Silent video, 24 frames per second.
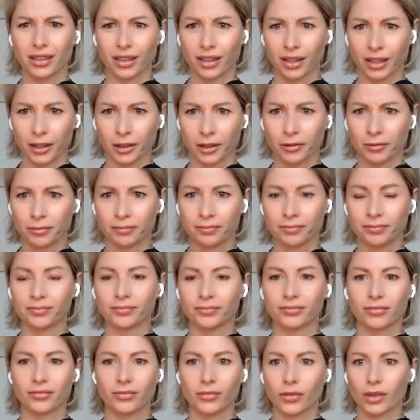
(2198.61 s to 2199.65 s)

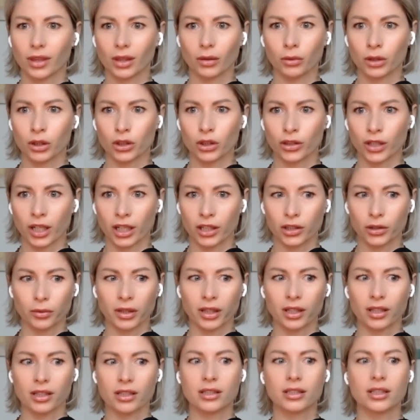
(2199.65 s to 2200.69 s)
What should I do
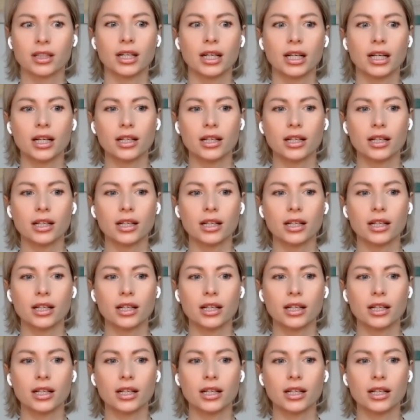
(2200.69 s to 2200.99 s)
with this?